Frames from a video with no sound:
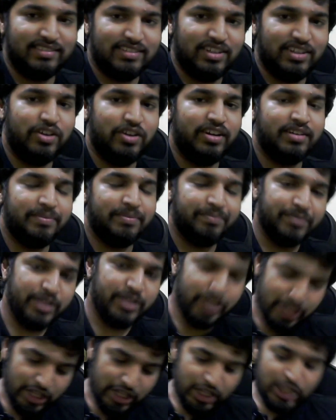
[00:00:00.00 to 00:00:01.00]
Got it?
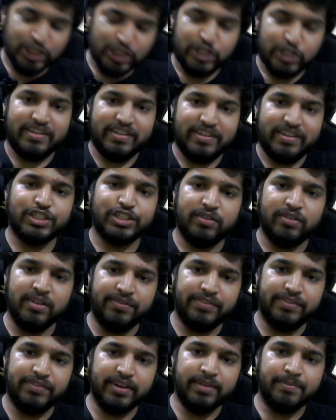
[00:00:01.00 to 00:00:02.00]
So we'll just solve it
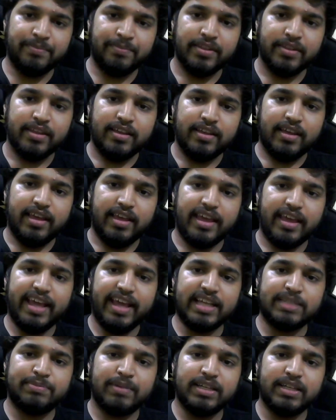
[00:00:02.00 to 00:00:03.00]
for
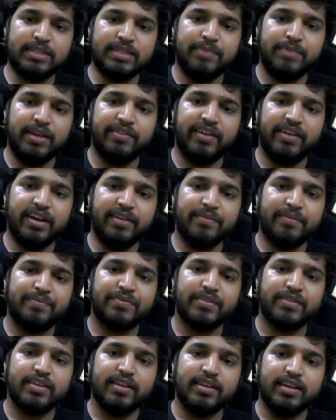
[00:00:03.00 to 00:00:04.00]
ax plus by
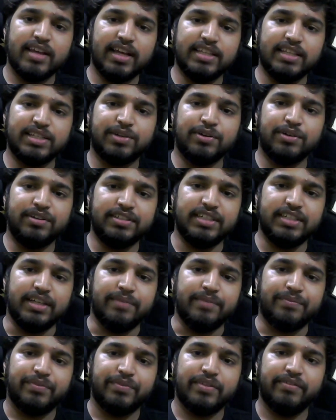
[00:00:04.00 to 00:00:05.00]
is equal to G,
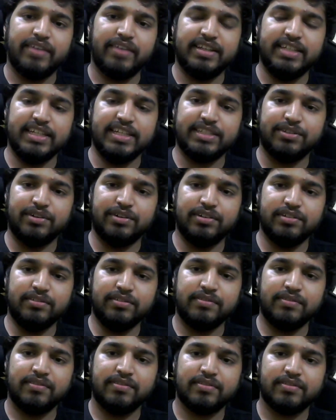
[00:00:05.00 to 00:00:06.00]
where G is equal to
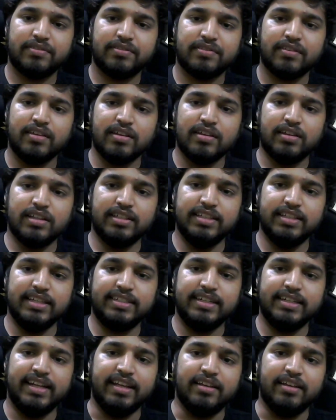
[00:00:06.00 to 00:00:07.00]

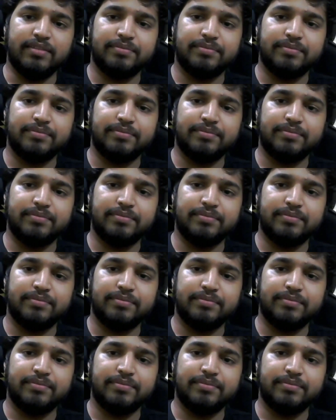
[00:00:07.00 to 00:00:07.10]
GCD